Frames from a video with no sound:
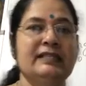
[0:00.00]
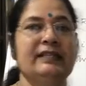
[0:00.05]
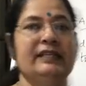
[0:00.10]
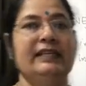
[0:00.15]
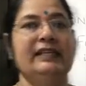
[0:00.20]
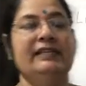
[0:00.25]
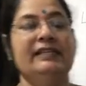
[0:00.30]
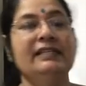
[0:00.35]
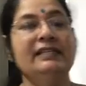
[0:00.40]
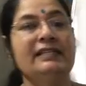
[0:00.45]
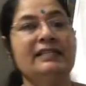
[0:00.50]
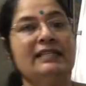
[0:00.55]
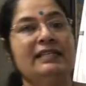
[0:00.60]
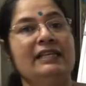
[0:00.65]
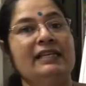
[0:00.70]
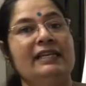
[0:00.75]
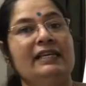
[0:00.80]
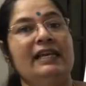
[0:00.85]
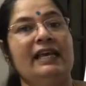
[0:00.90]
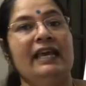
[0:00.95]
It is
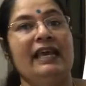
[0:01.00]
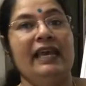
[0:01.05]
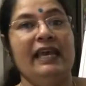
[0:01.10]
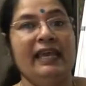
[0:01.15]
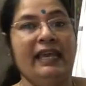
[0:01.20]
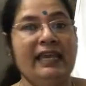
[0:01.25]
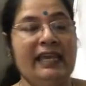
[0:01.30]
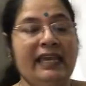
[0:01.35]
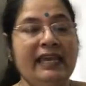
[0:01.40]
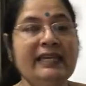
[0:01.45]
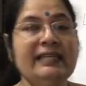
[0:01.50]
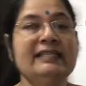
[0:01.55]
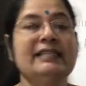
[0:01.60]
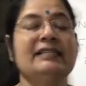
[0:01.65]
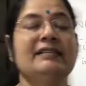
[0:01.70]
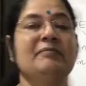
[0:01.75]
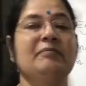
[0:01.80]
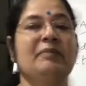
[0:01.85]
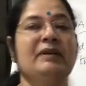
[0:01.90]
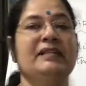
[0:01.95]
ax
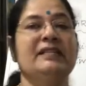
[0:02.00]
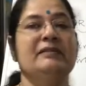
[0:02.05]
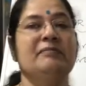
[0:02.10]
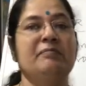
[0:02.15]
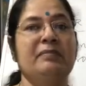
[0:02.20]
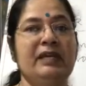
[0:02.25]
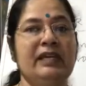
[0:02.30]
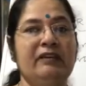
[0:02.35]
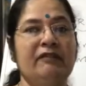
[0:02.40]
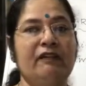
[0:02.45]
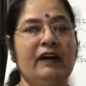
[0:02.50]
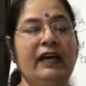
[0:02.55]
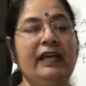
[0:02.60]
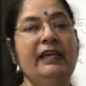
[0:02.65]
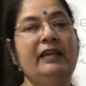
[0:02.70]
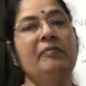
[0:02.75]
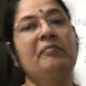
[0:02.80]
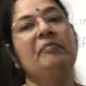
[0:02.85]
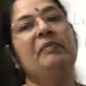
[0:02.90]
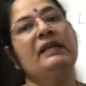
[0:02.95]
plus by
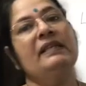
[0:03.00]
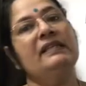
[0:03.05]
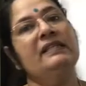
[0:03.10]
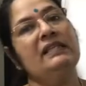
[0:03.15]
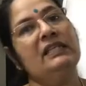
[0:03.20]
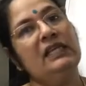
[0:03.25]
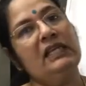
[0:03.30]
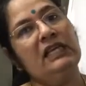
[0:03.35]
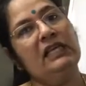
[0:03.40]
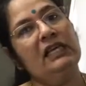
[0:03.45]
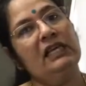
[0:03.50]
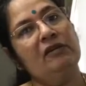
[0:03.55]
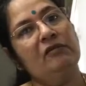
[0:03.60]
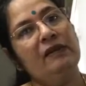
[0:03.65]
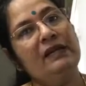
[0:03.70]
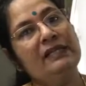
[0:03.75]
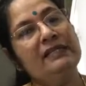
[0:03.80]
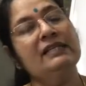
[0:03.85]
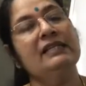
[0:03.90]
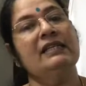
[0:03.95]
plus c
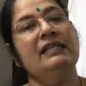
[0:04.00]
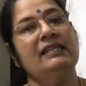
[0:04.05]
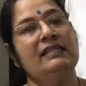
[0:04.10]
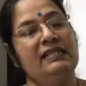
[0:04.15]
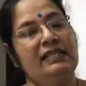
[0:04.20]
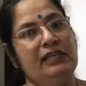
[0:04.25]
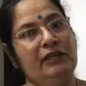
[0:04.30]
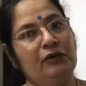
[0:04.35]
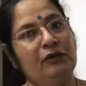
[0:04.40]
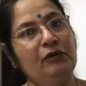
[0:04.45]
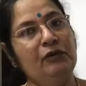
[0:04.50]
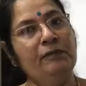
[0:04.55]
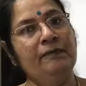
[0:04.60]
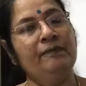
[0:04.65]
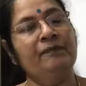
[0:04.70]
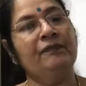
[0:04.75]
equals 0,